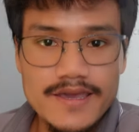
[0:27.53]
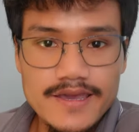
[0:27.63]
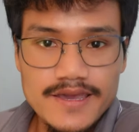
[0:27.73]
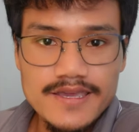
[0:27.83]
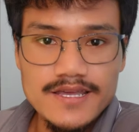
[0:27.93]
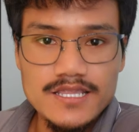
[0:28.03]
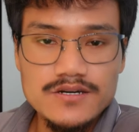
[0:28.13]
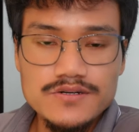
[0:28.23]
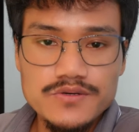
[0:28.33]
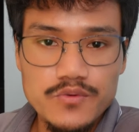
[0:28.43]
Hey,
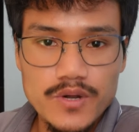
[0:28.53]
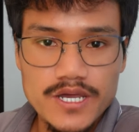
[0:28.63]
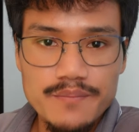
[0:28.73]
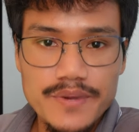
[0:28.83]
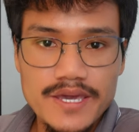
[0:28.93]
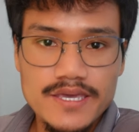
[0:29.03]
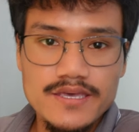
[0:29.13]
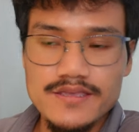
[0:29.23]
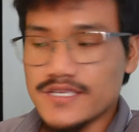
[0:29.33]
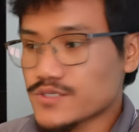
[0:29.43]
hello, welcome
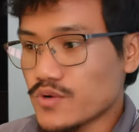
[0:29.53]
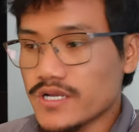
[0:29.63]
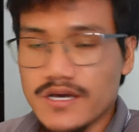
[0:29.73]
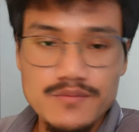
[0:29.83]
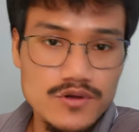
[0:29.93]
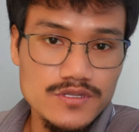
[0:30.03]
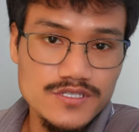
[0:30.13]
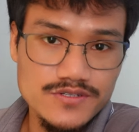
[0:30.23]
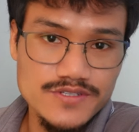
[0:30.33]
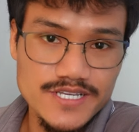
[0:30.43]
back. In this one, I'm going
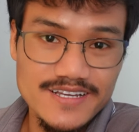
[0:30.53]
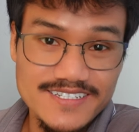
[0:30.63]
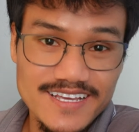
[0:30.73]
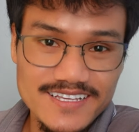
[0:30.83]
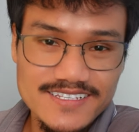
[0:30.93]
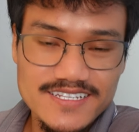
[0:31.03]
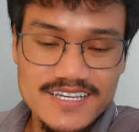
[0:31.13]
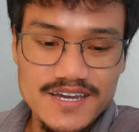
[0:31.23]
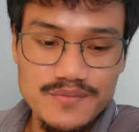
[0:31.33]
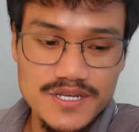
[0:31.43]
to take a test.
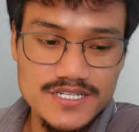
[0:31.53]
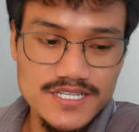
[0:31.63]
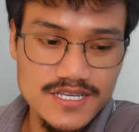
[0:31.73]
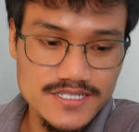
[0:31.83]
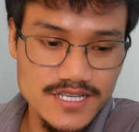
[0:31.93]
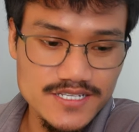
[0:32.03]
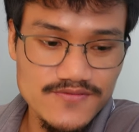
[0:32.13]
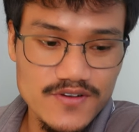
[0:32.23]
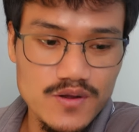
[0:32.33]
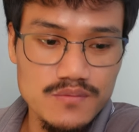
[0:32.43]
I'm going to take a
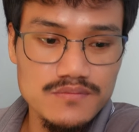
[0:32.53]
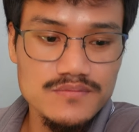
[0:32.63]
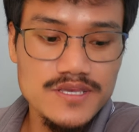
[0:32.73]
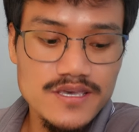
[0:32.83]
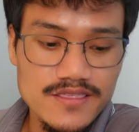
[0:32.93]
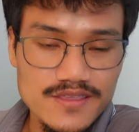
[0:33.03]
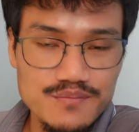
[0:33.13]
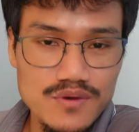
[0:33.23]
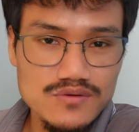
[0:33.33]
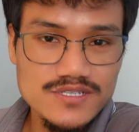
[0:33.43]
test from the
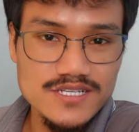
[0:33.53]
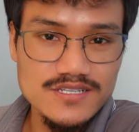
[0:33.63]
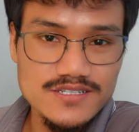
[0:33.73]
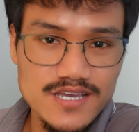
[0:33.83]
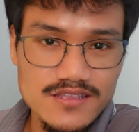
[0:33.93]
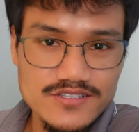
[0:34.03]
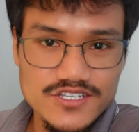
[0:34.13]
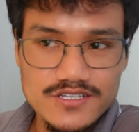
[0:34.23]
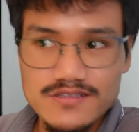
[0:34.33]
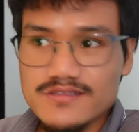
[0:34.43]
most
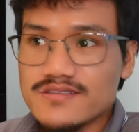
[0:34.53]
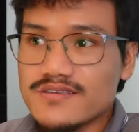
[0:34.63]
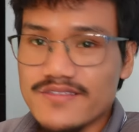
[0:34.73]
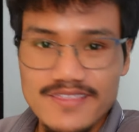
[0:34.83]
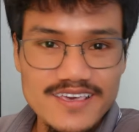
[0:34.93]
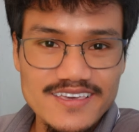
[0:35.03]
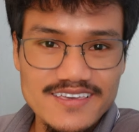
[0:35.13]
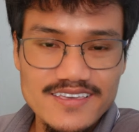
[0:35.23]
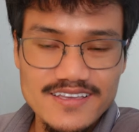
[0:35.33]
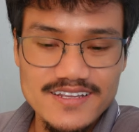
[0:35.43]
intelligent
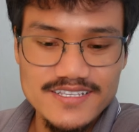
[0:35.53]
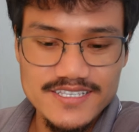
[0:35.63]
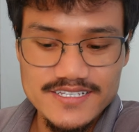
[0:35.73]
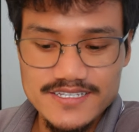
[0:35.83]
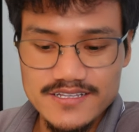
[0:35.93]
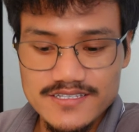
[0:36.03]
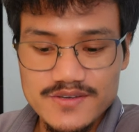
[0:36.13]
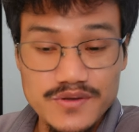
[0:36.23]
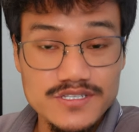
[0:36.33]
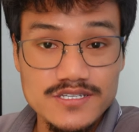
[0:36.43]
thing in existence,
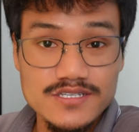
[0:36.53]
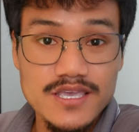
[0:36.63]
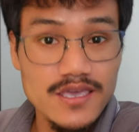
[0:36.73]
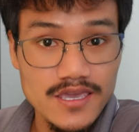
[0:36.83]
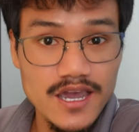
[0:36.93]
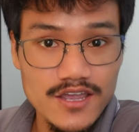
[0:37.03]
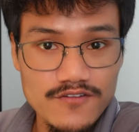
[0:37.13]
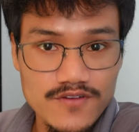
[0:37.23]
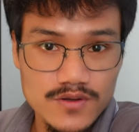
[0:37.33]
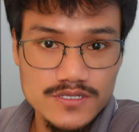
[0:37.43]
which is AI,
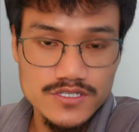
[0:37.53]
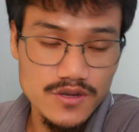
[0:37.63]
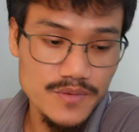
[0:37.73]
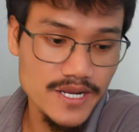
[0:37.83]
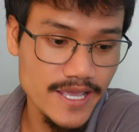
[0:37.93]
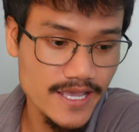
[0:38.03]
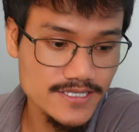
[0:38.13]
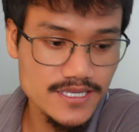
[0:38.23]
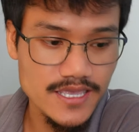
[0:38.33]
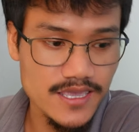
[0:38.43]
of course. So I'm going to
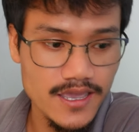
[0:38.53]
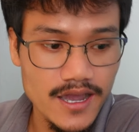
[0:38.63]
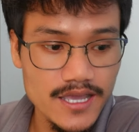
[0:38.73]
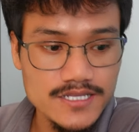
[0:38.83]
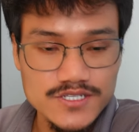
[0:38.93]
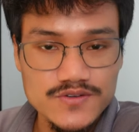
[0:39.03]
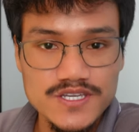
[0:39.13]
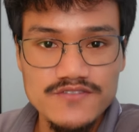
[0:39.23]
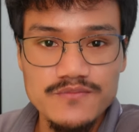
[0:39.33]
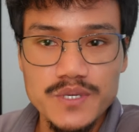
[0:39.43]
ask AI to
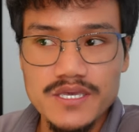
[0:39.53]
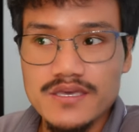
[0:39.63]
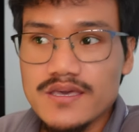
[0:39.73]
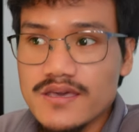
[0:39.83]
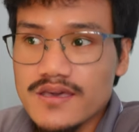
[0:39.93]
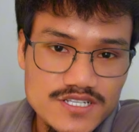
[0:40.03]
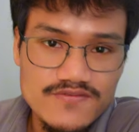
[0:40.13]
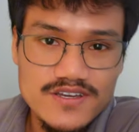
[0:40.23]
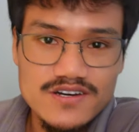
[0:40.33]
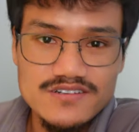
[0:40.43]
give me
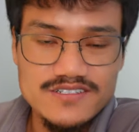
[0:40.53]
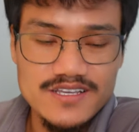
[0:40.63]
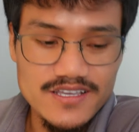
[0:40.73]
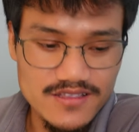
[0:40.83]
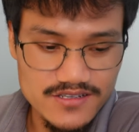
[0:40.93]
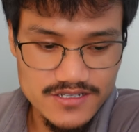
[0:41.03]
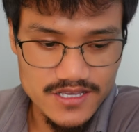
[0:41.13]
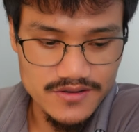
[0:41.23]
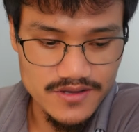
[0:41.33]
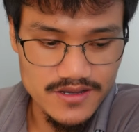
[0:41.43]
difficult English
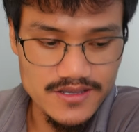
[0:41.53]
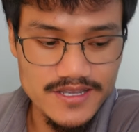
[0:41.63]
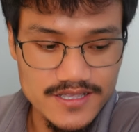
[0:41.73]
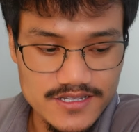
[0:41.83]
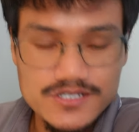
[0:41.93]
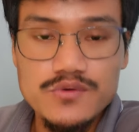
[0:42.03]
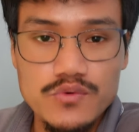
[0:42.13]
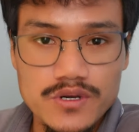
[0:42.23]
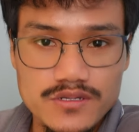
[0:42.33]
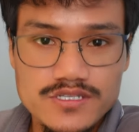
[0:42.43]

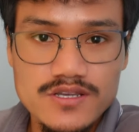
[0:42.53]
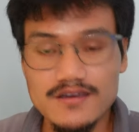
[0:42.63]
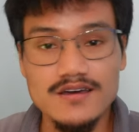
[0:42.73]
words.